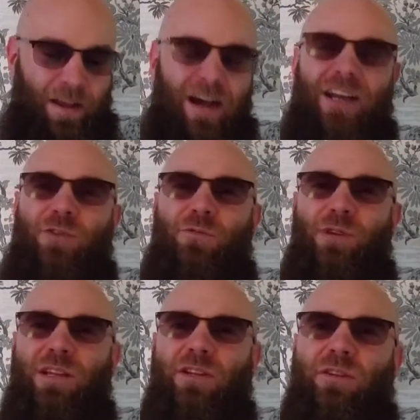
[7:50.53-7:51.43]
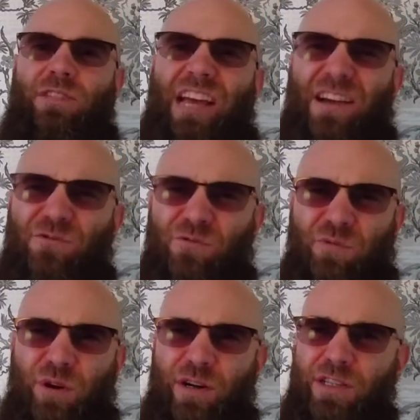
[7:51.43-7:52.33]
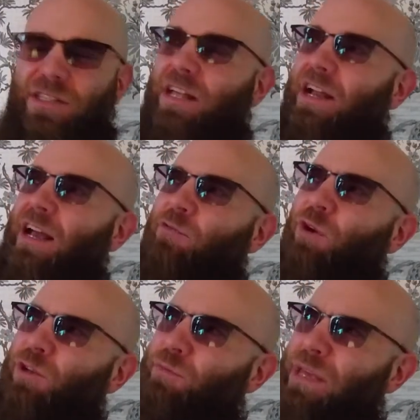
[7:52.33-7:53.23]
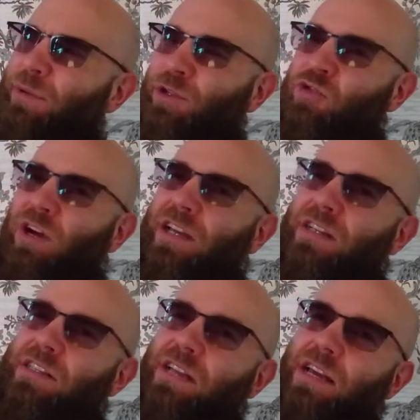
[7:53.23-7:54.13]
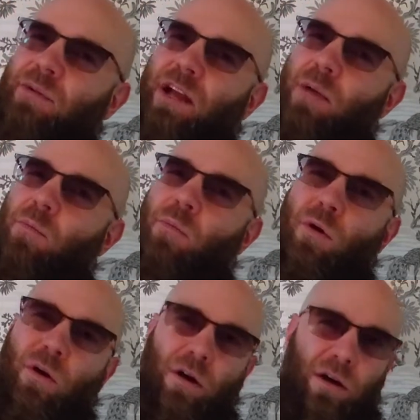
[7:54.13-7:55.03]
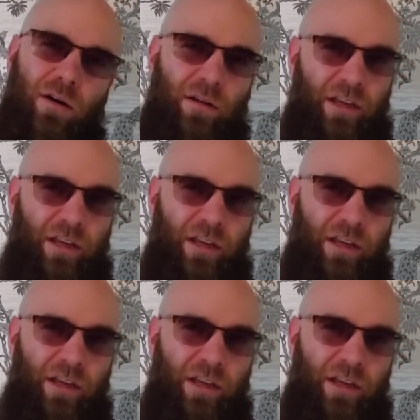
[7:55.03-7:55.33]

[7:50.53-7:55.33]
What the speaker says: I really don't have words that I want people to try and say, but I more